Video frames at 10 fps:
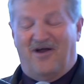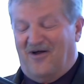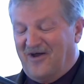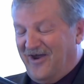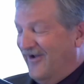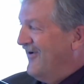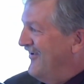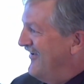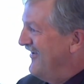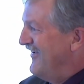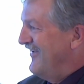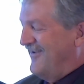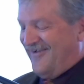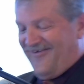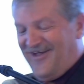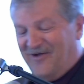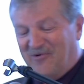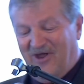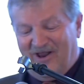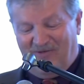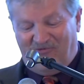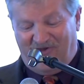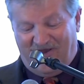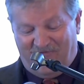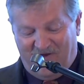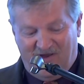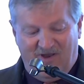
Oh, okay. Well, I'm glad I'm safe.